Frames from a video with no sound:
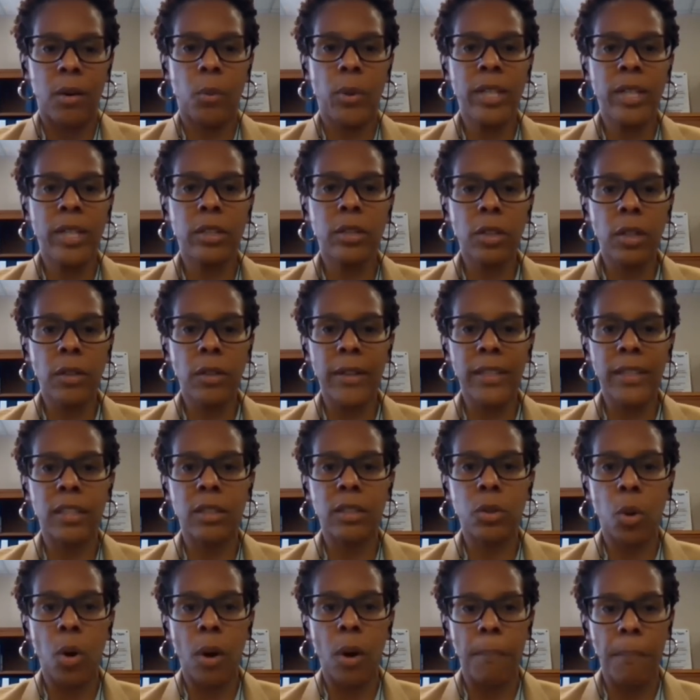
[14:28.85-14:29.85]
We serve
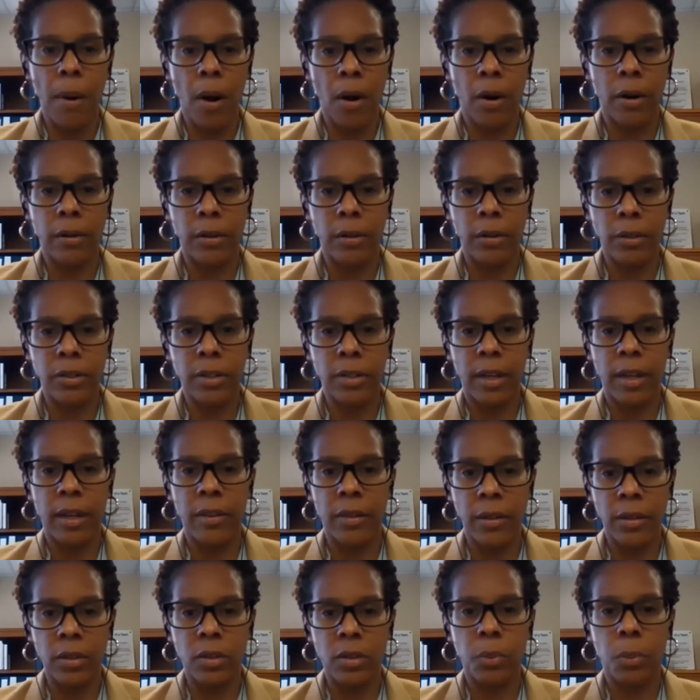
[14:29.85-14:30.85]
as thought partners
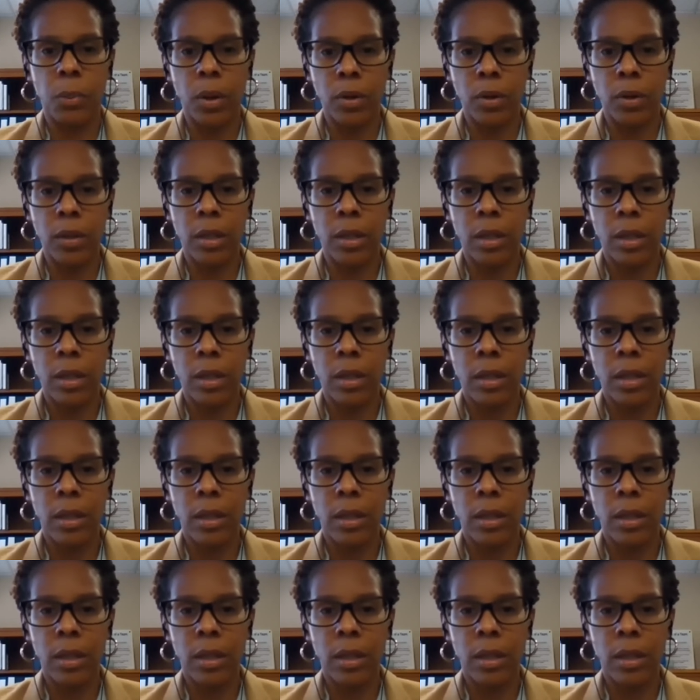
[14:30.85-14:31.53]
in this work.